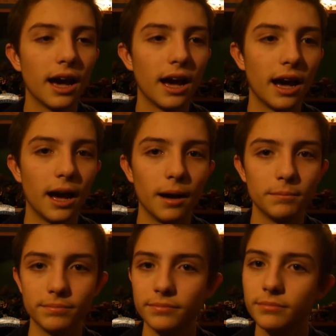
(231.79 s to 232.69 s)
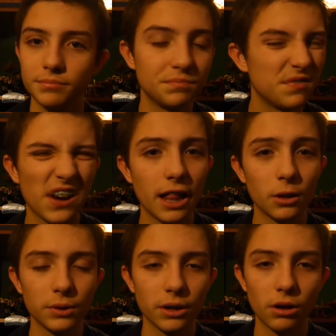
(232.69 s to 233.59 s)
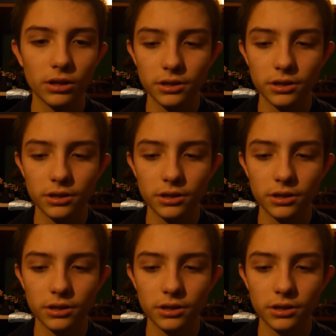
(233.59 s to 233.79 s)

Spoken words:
following all